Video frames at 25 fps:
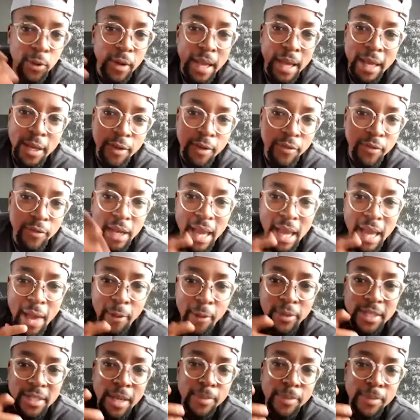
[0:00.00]
any of the
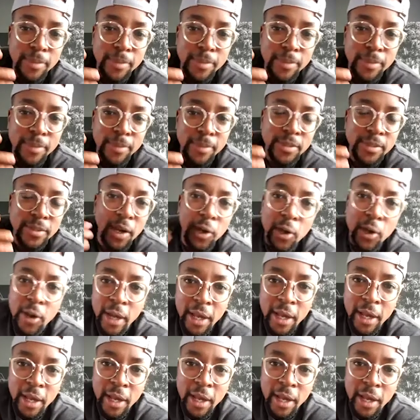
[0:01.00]
language apps. Start learning a
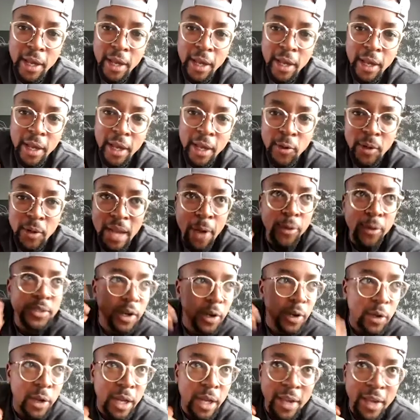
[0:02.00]
new language, start learning a
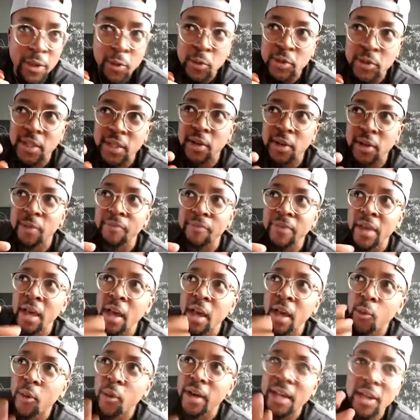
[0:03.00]
new skill.
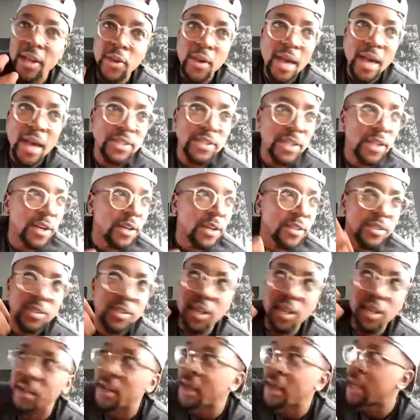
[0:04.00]
What can you actually learn? Start
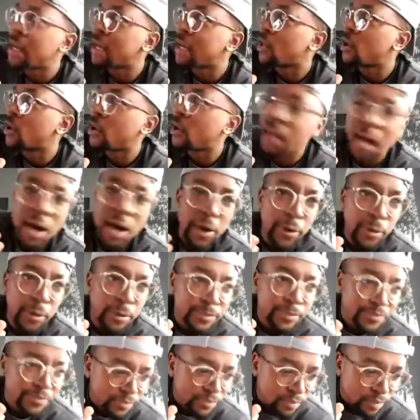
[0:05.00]
learning how to
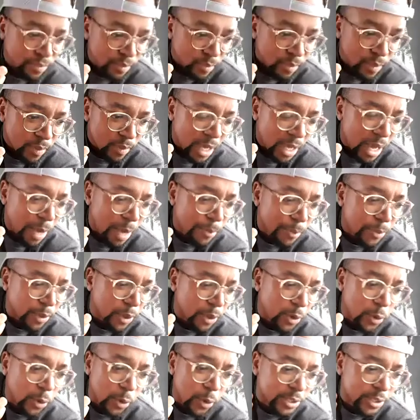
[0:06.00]

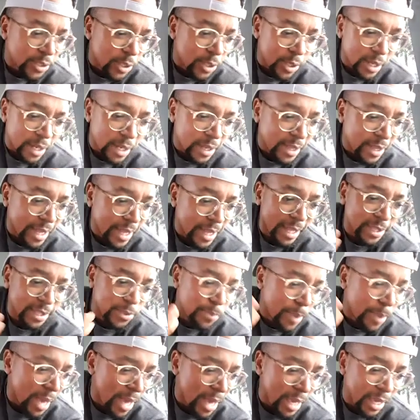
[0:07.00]
cook certain things,
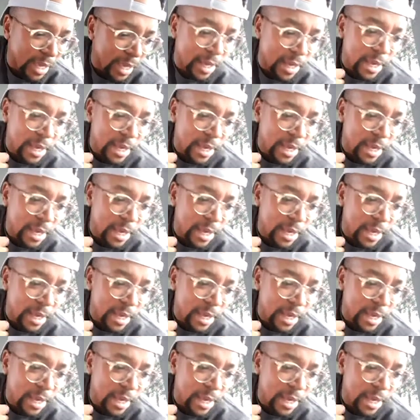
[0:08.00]
bake,